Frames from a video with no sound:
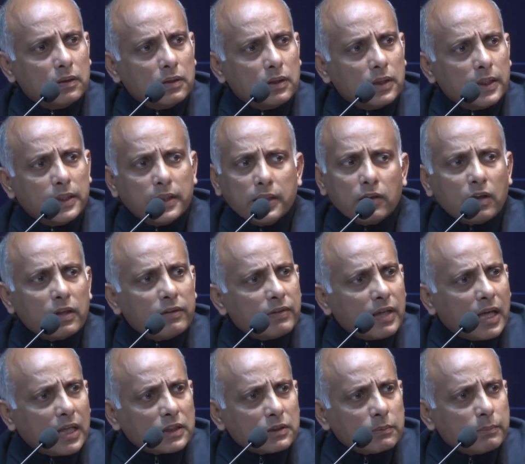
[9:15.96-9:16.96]
He did not
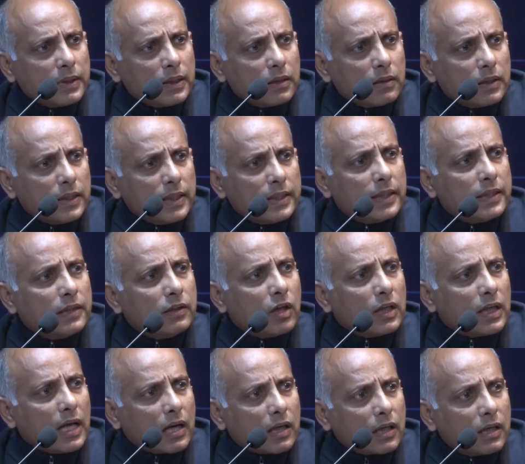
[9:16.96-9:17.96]
even ask me. It did
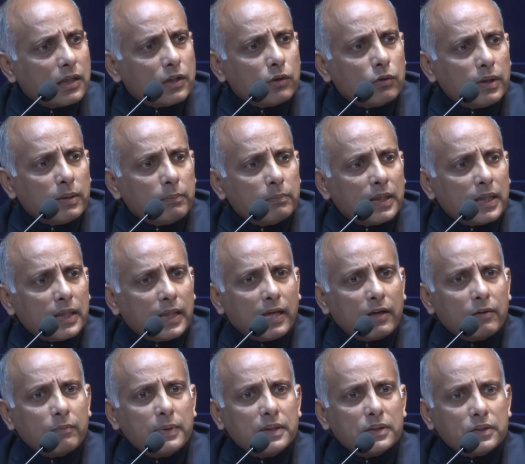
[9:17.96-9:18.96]
not occur to him that I
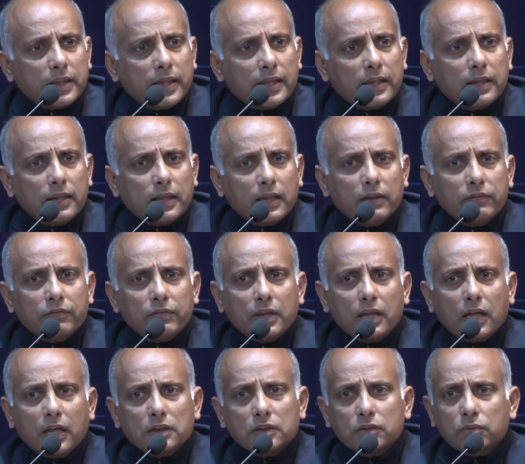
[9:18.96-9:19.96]
have been staying in Delhi for
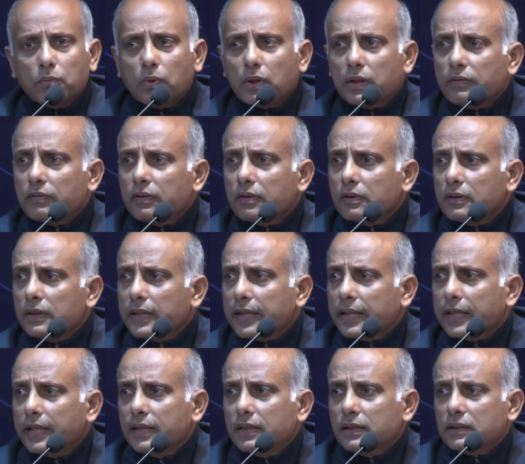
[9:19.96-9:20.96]
last whatever
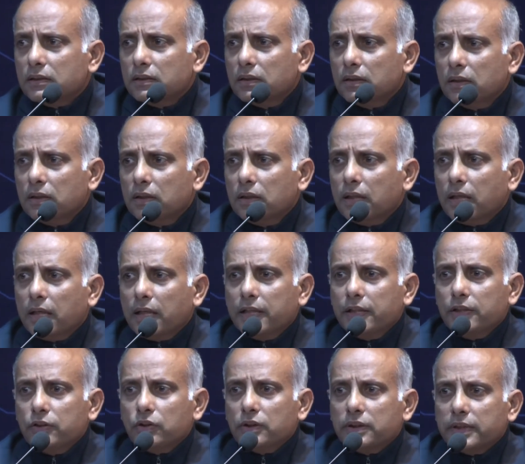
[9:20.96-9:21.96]
decades and
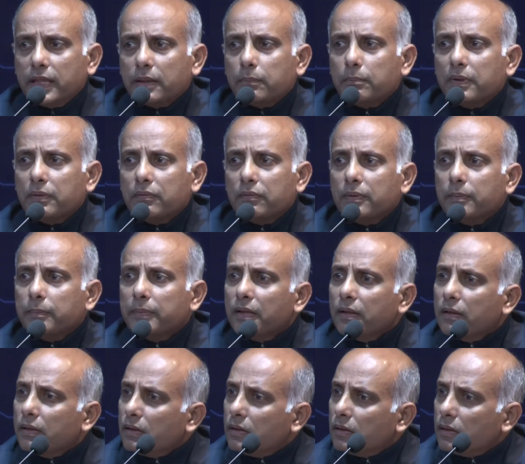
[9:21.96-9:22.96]
he should check with
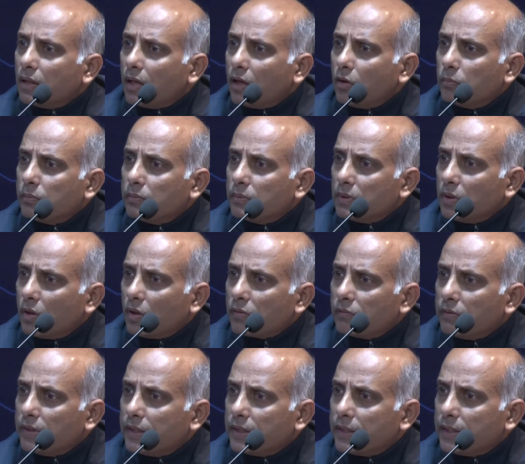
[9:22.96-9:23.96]
me how
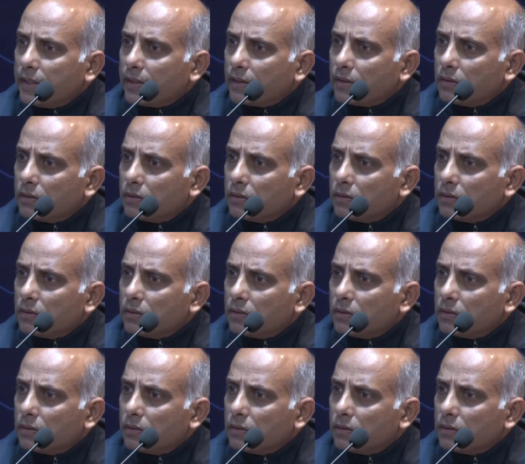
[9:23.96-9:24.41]
long will it take.